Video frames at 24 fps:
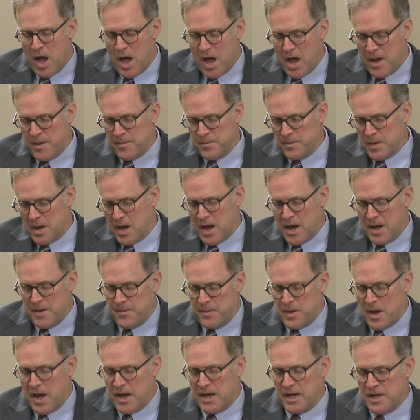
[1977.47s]

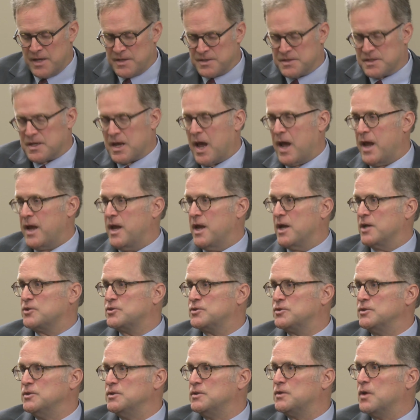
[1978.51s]
I guess I
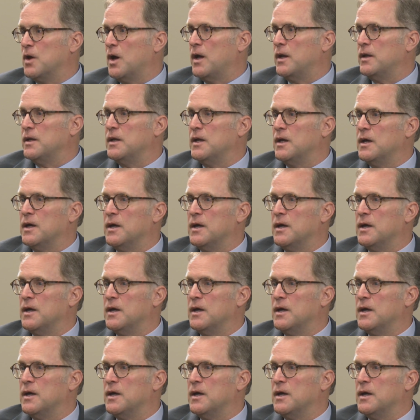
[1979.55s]
actually thought